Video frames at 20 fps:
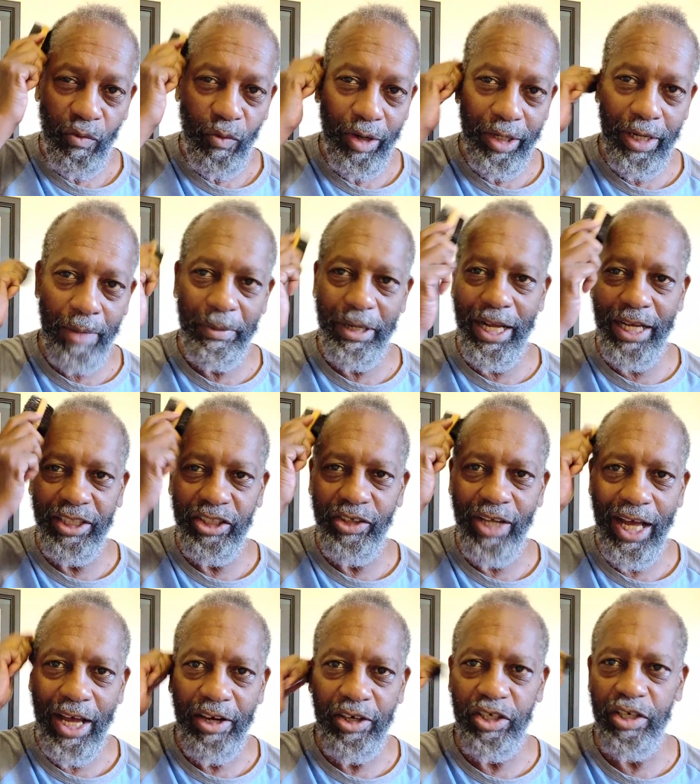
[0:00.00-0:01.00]
But let me ask
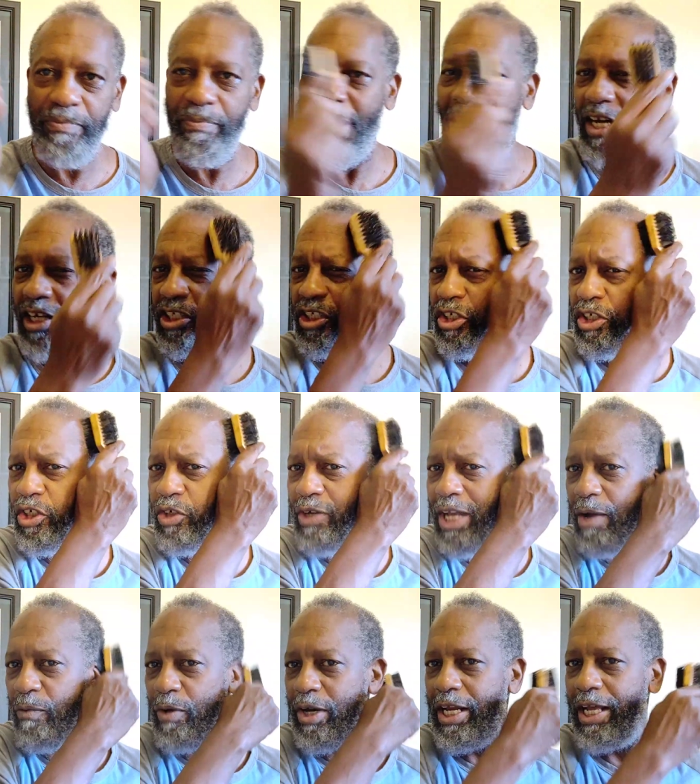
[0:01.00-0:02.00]
you, how did you manage to do
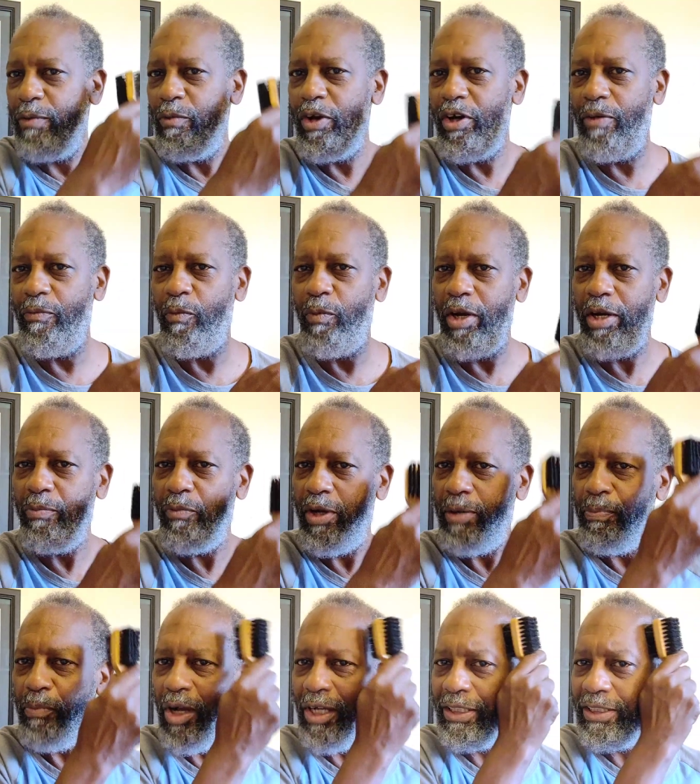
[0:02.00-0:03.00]
that when they with with
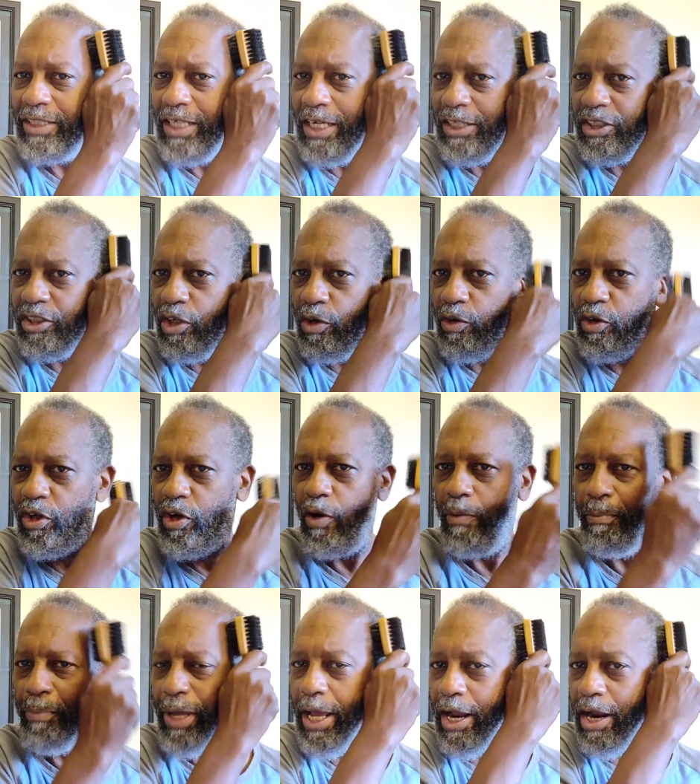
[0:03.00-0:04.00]
Monsanto, you
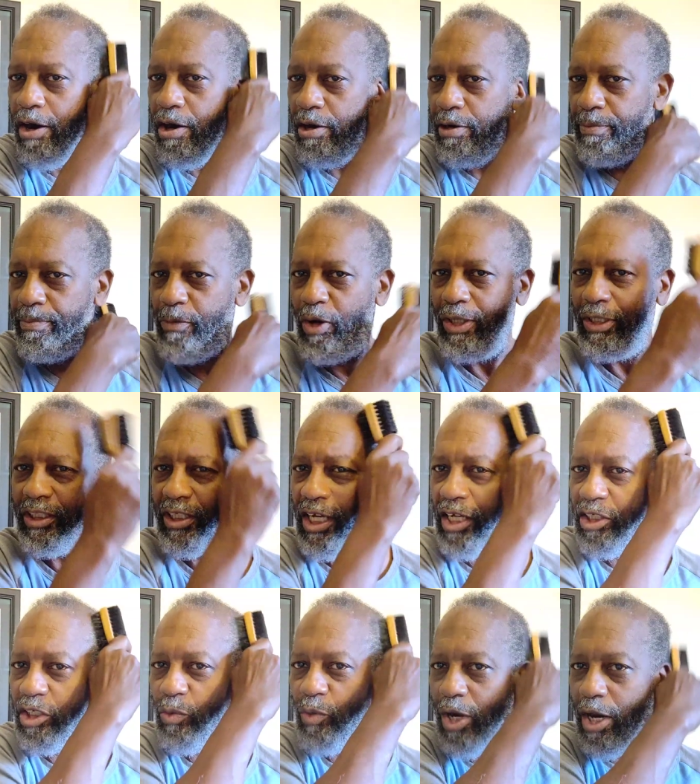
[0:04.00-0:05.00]
know, Bayer,
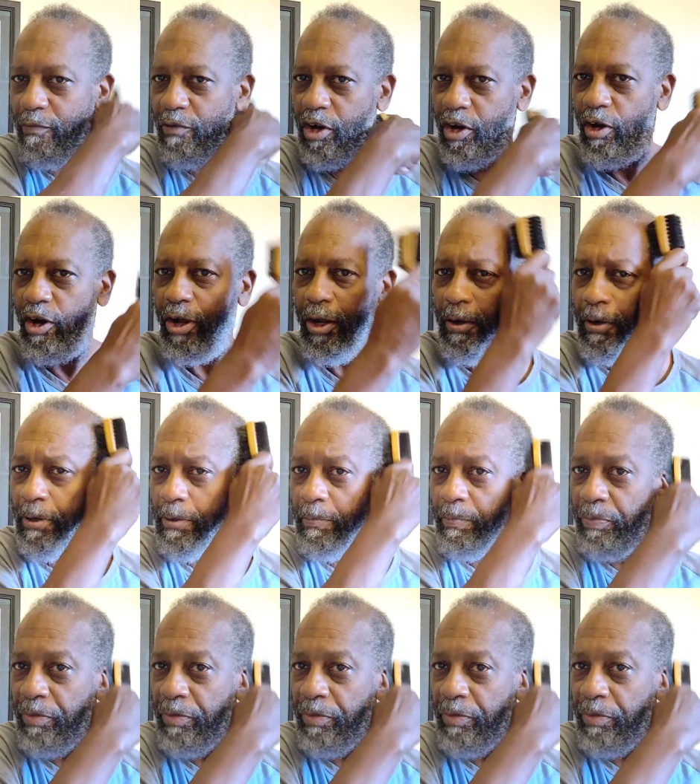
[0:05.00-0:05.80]
Monsanto, whatever they are,